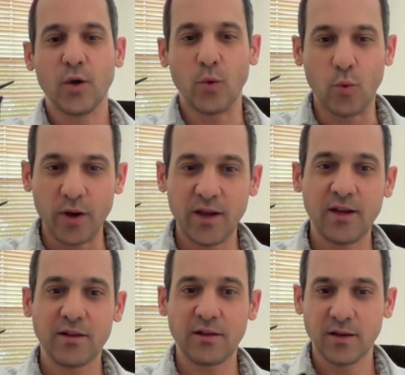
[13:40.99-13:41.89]

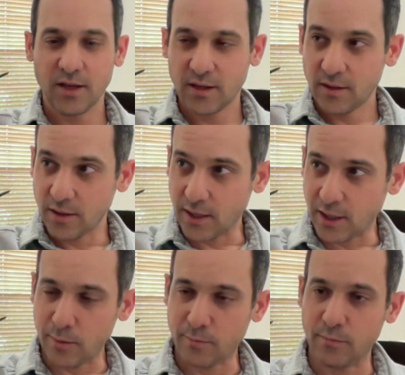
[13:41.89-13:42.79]
We
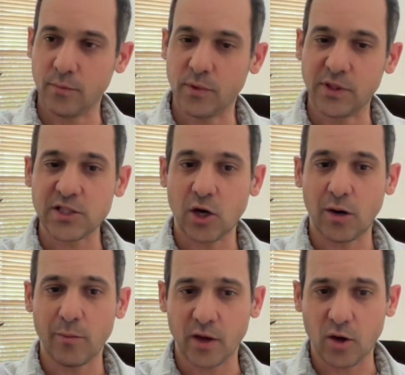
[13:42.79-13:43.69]

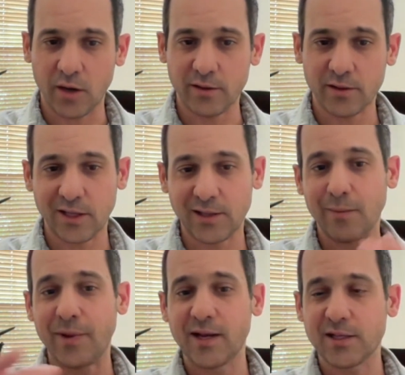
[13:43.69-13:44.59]
disarm the content
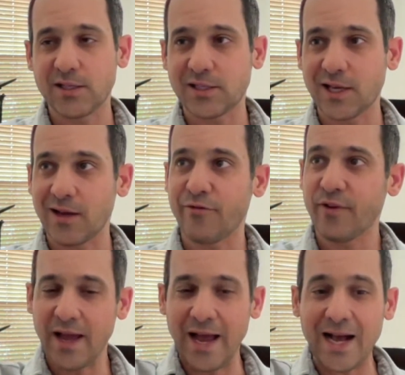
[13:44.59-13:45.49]
and make it safe
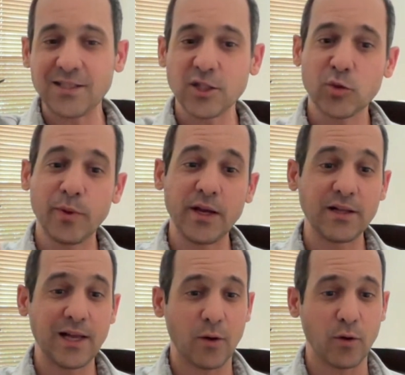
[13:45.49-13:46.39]
as it's
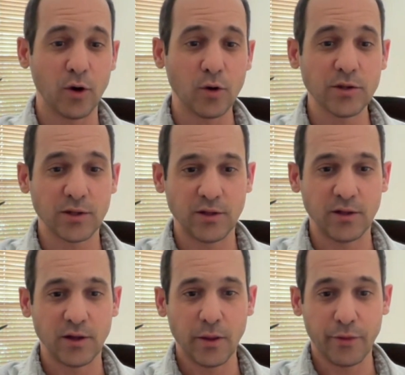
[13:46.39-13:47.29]
being
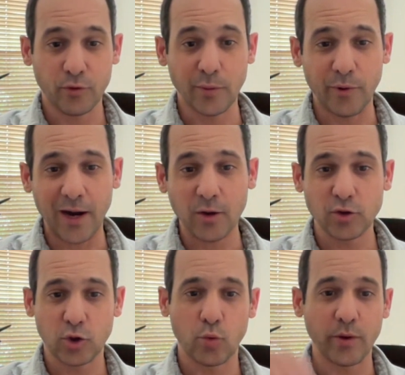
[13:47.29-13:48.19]
downloaded through the
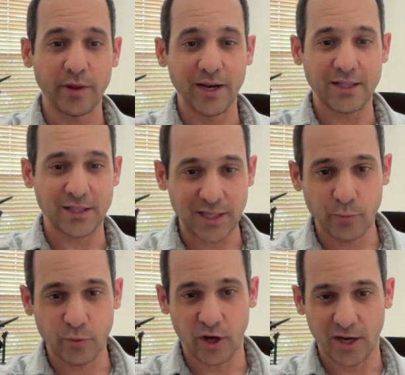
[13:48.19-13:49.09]
browser with an
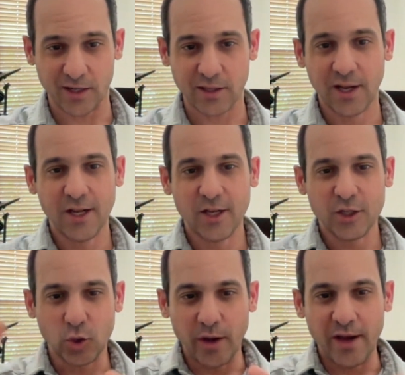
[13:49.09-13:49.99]
SSE product.
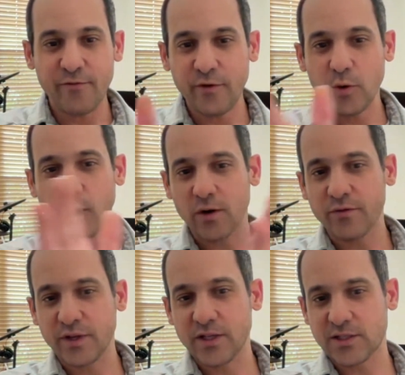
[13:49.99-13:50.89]
So every one
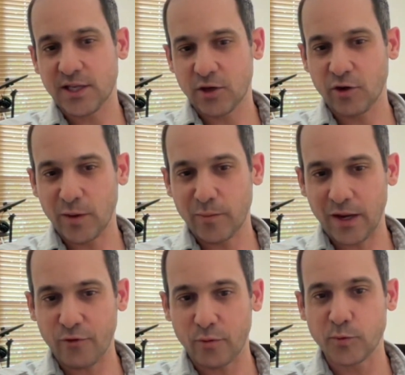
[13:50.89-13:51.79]
of these security
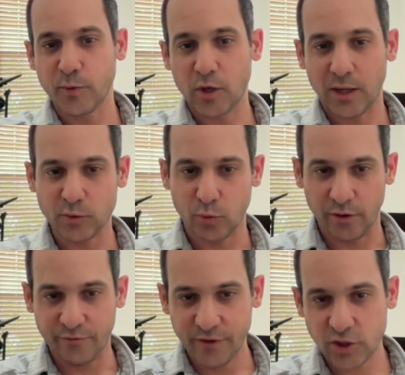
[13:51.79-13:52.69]
platforms becomes
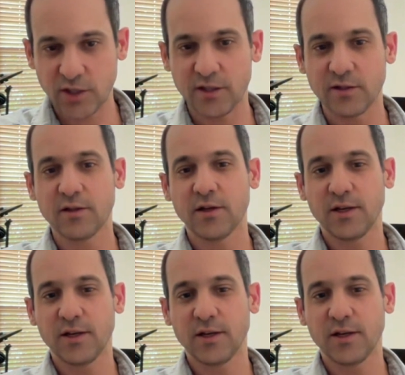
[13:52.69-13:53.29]
more efficient